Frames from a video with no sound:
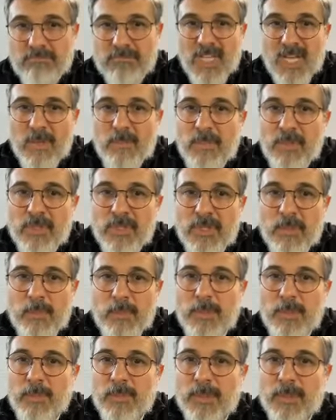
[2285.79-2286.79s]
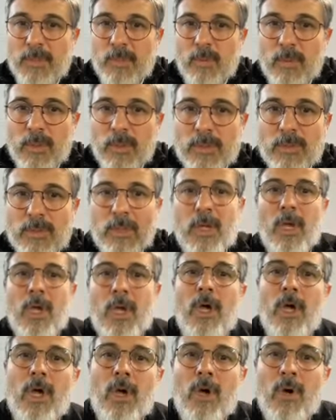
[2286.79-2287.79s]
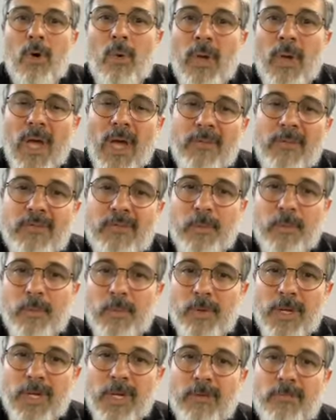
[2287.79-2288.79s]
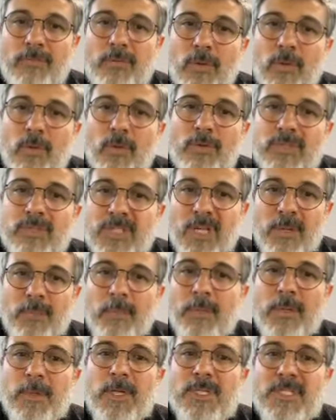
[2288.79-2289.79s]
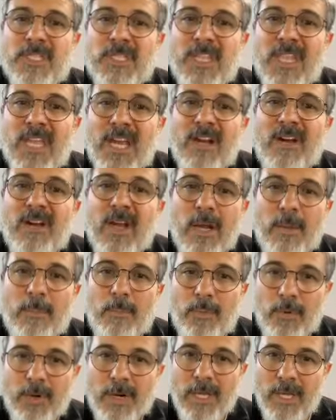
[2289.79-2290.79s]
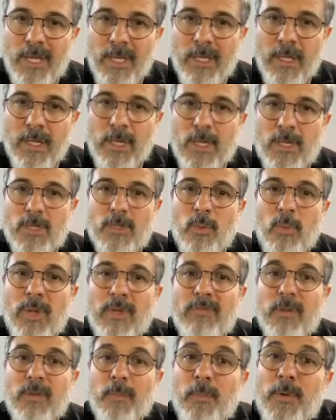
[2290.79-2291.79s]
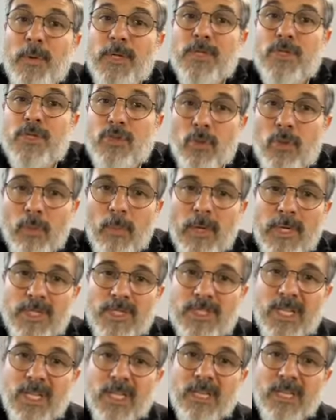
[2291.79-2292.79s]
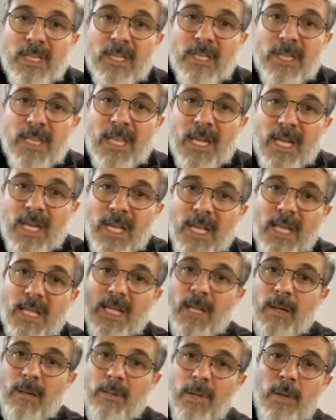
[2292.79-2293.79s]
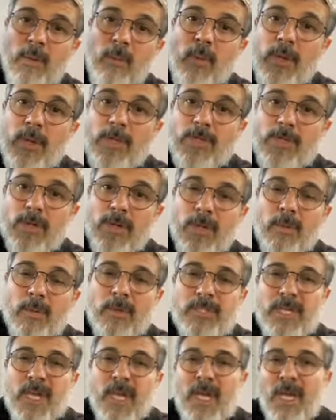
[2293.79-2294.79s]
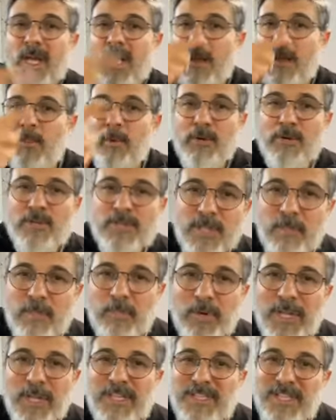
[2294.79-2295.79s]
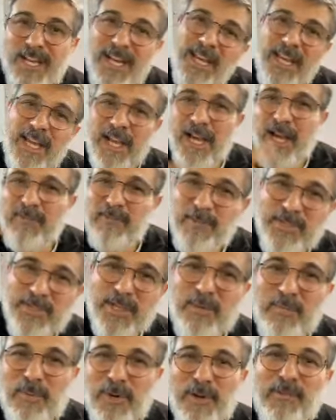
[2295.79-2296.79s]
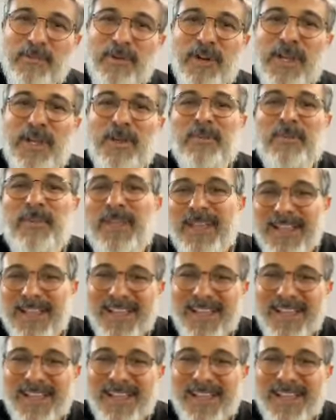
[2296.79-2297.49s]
10 billion people in the world. We have to pray for those 10 people because they're not praying. So we have to pray so much that it can. So in other words, Alberto's not praying today. I have to say a prayer for him.